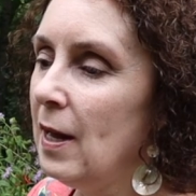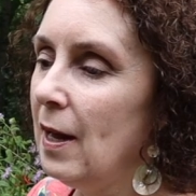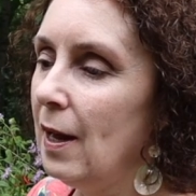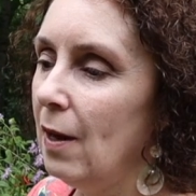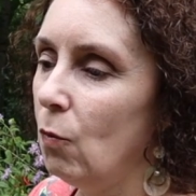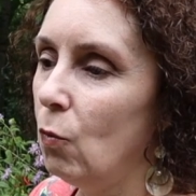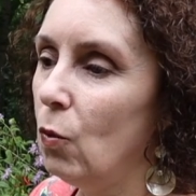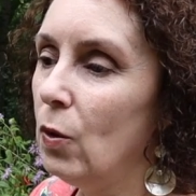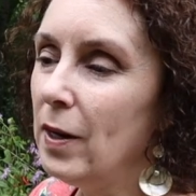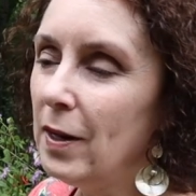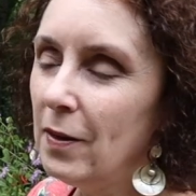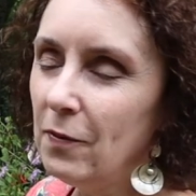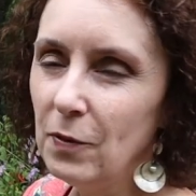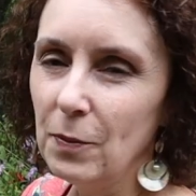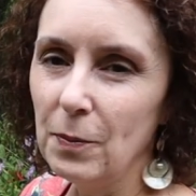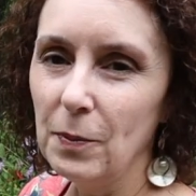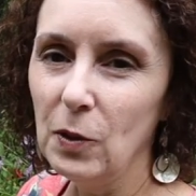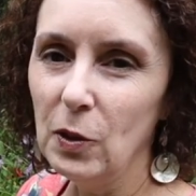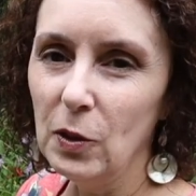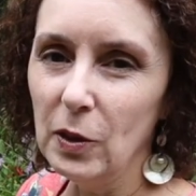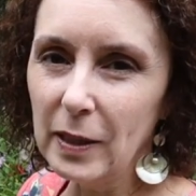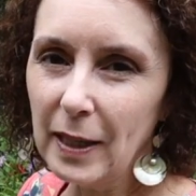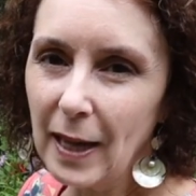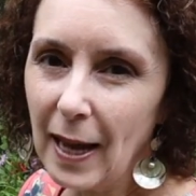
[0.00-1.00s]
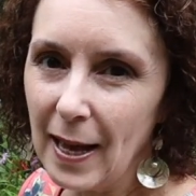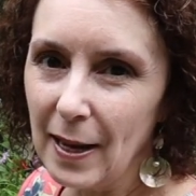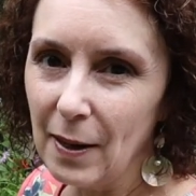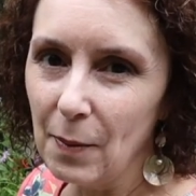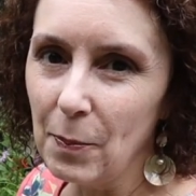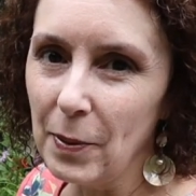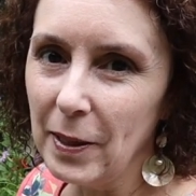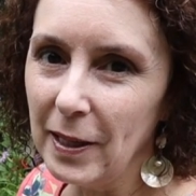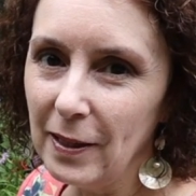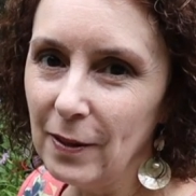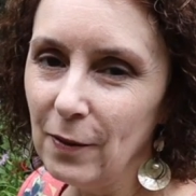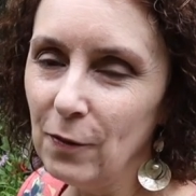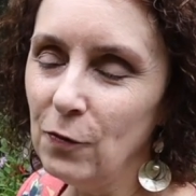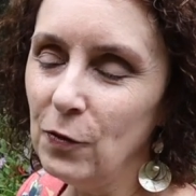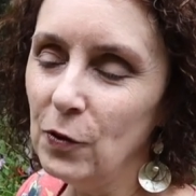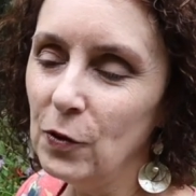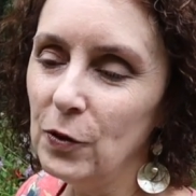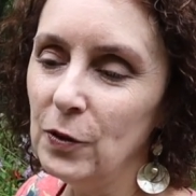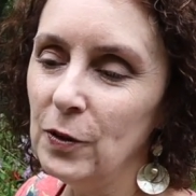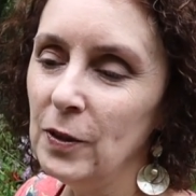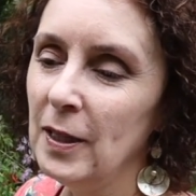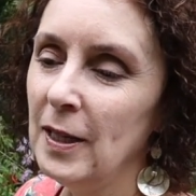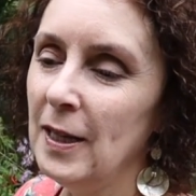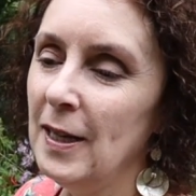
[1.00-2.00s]
And one of them looked kind of
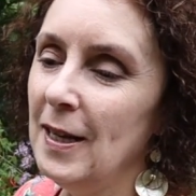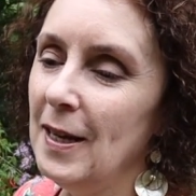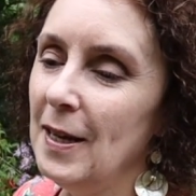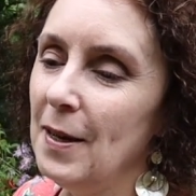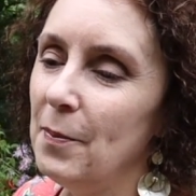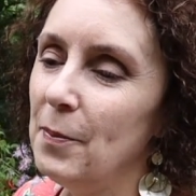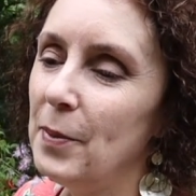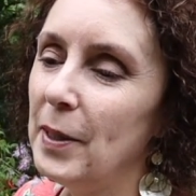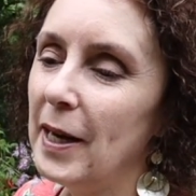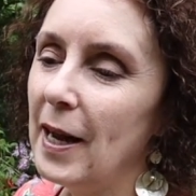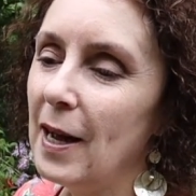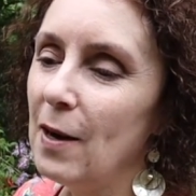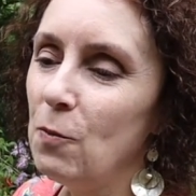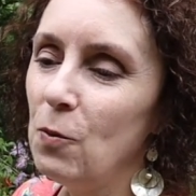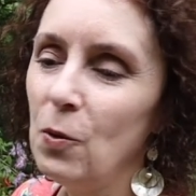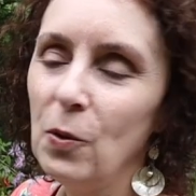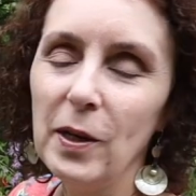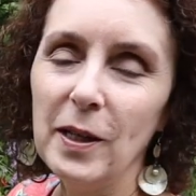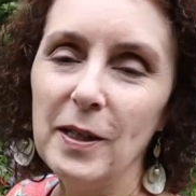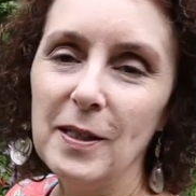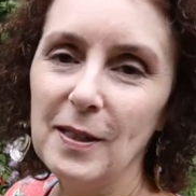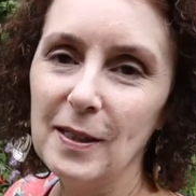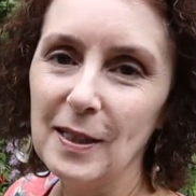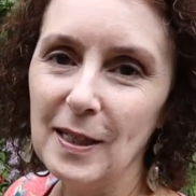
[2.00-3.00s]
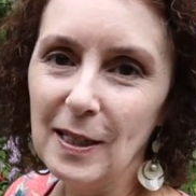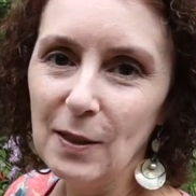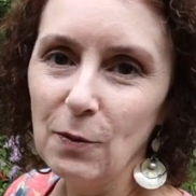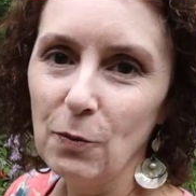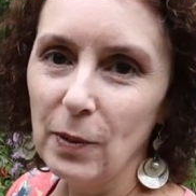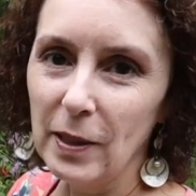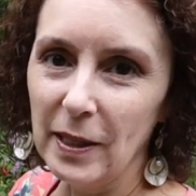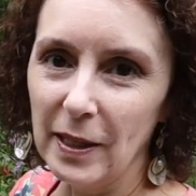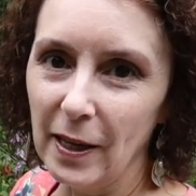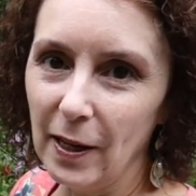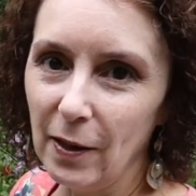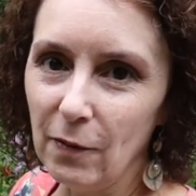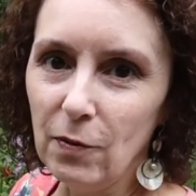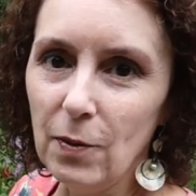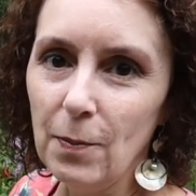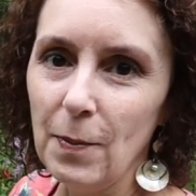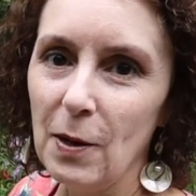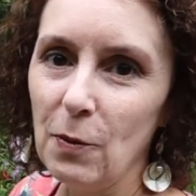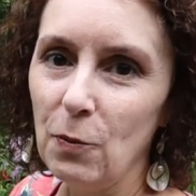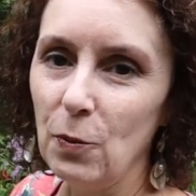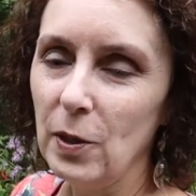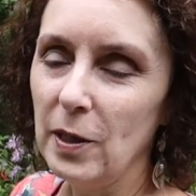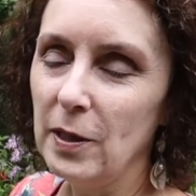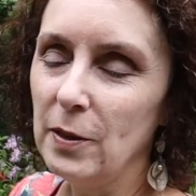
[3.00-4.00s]
pitiful, but I wanted to get rid of them.
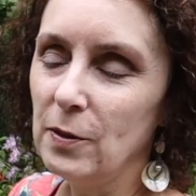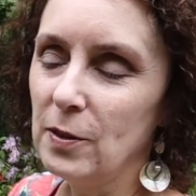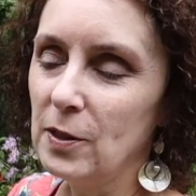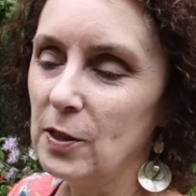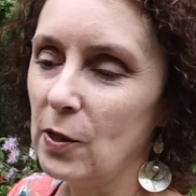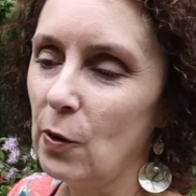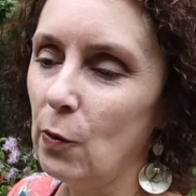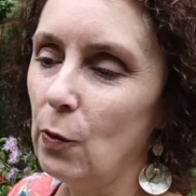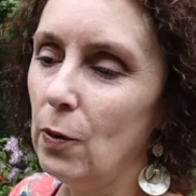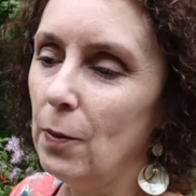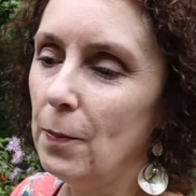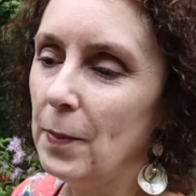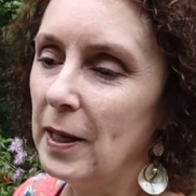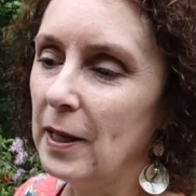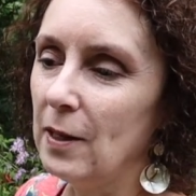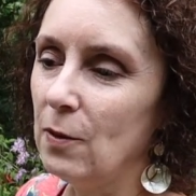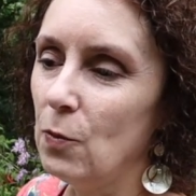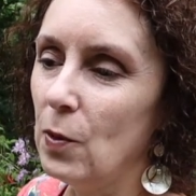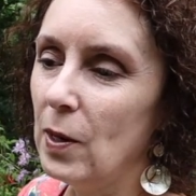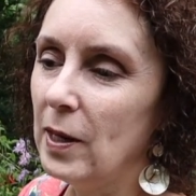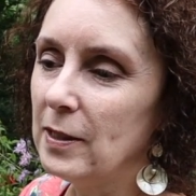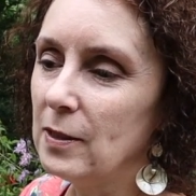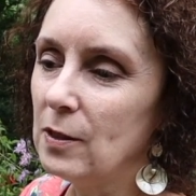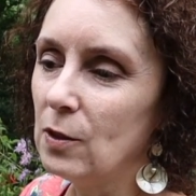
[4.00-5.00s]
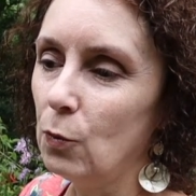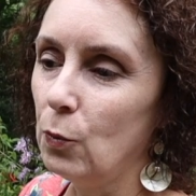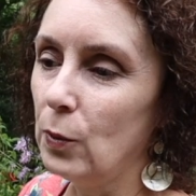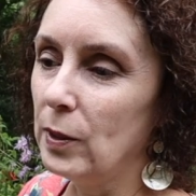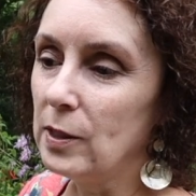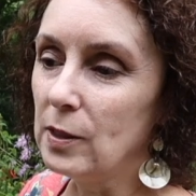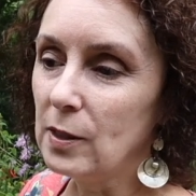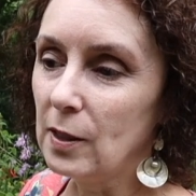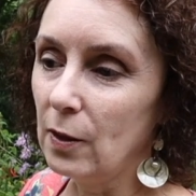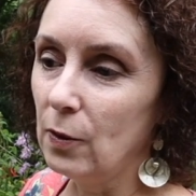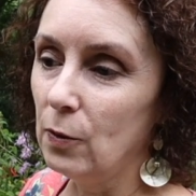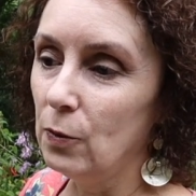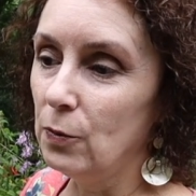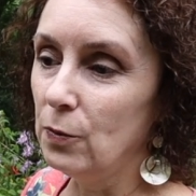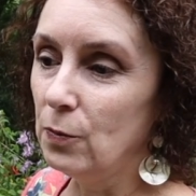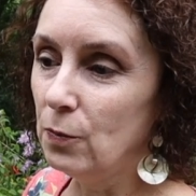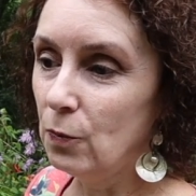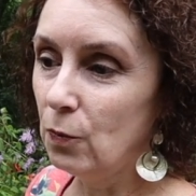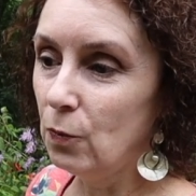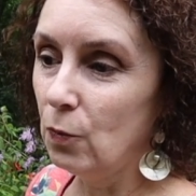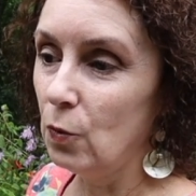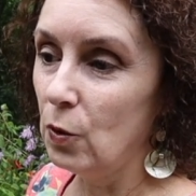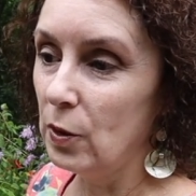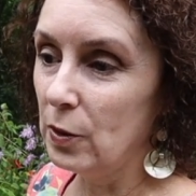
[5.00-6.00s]
I wanted to sow them anyway. So we sowed
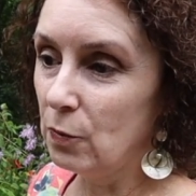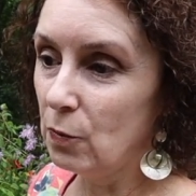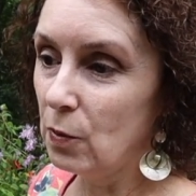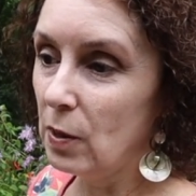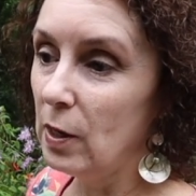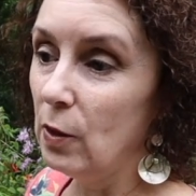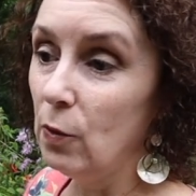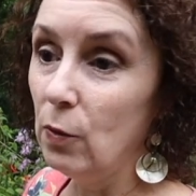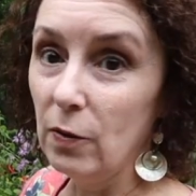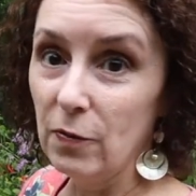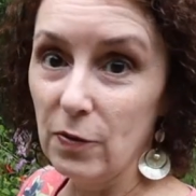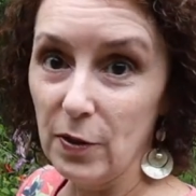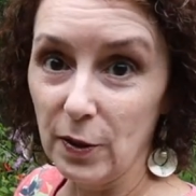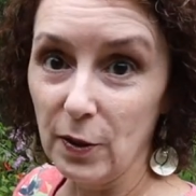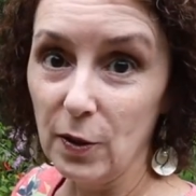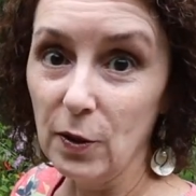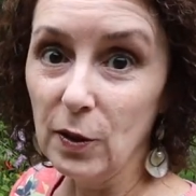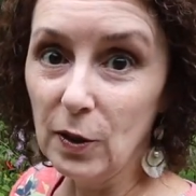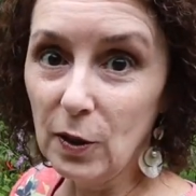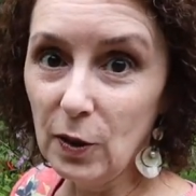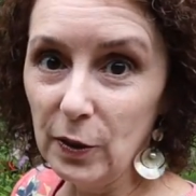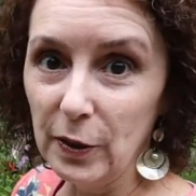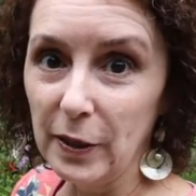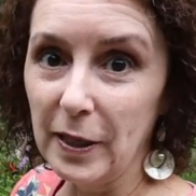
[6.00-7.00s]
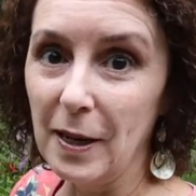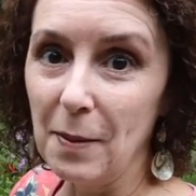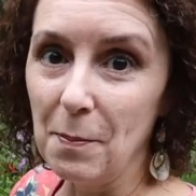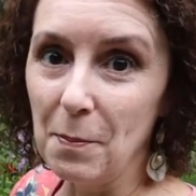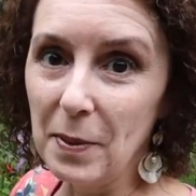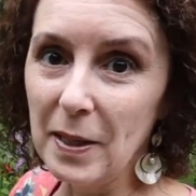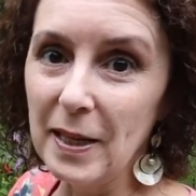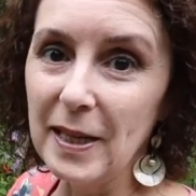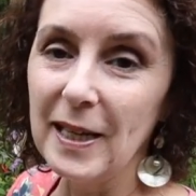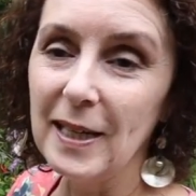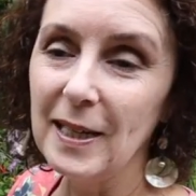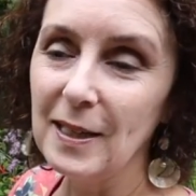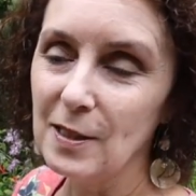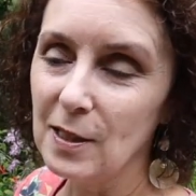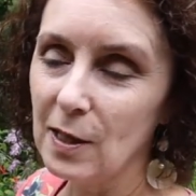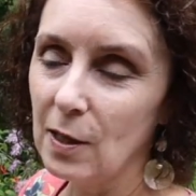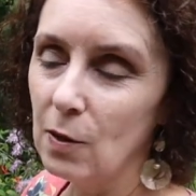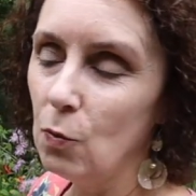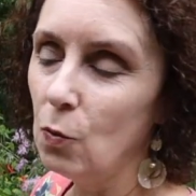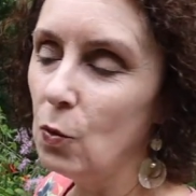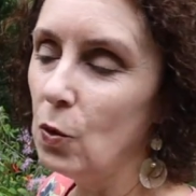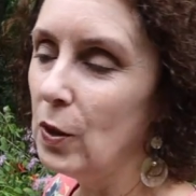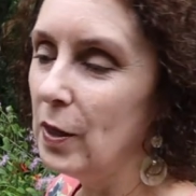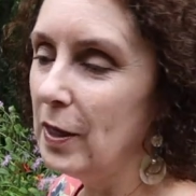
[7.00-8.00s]
one row of the good-looking beans
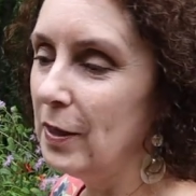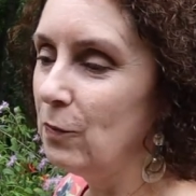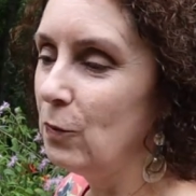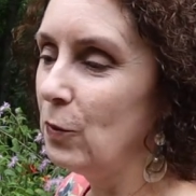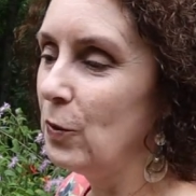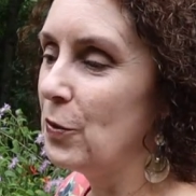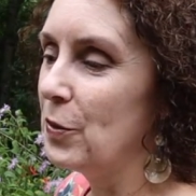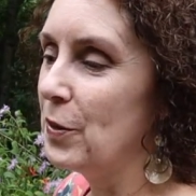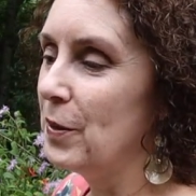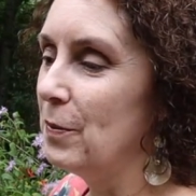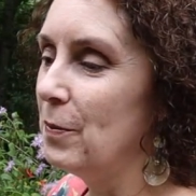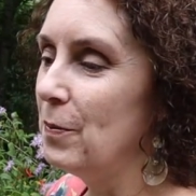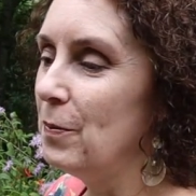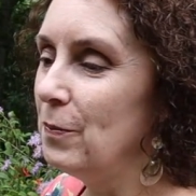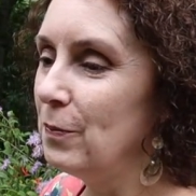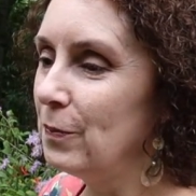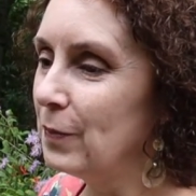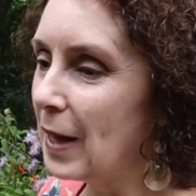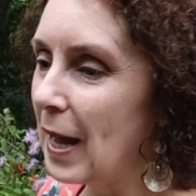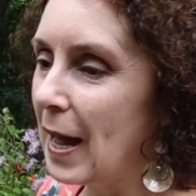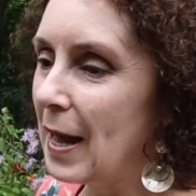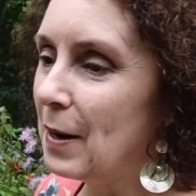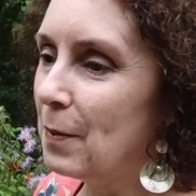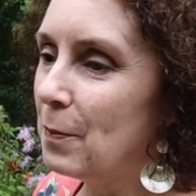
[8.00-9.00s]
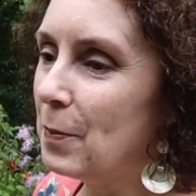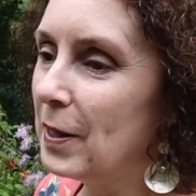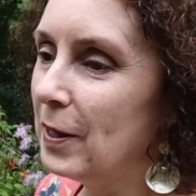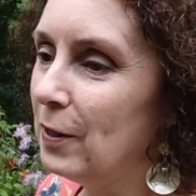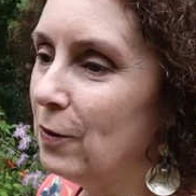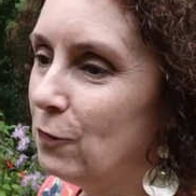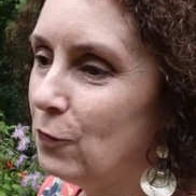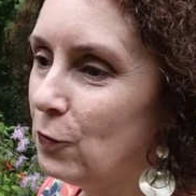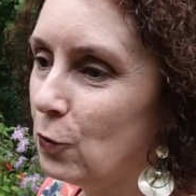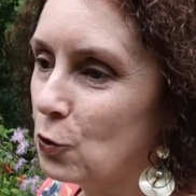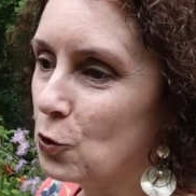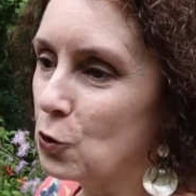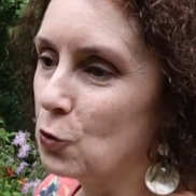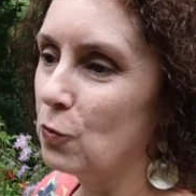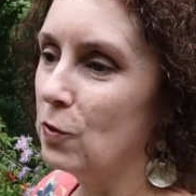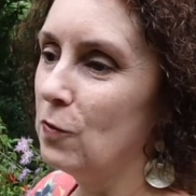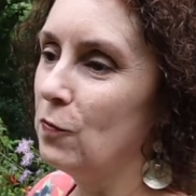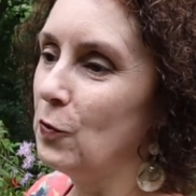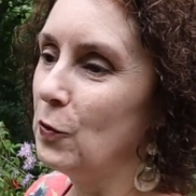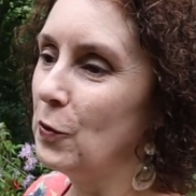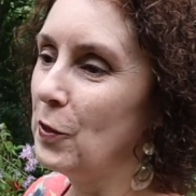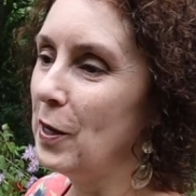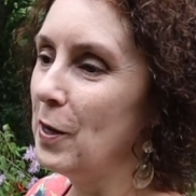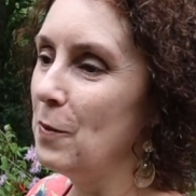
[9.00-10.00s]
and one with the kind of pitiful,
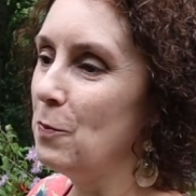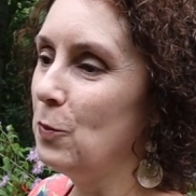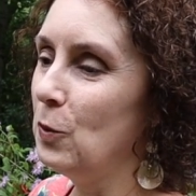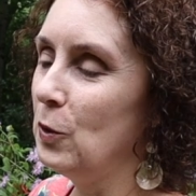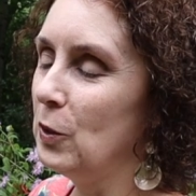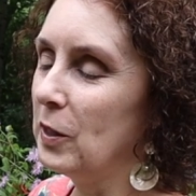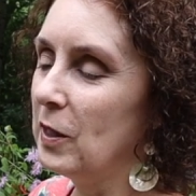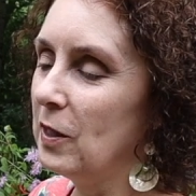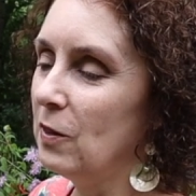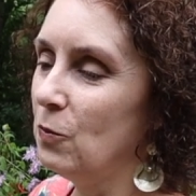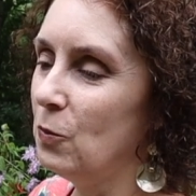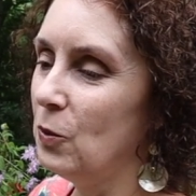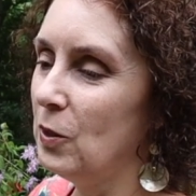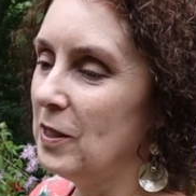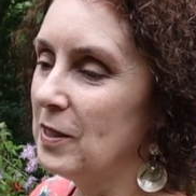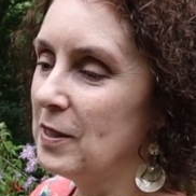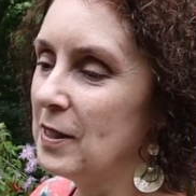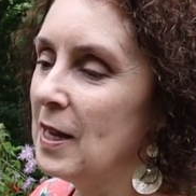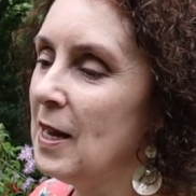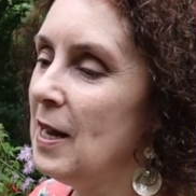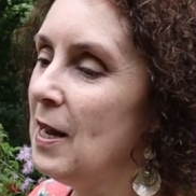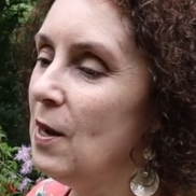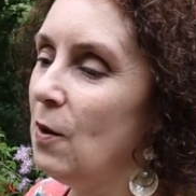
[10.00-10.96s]
shriveled-up looking ones.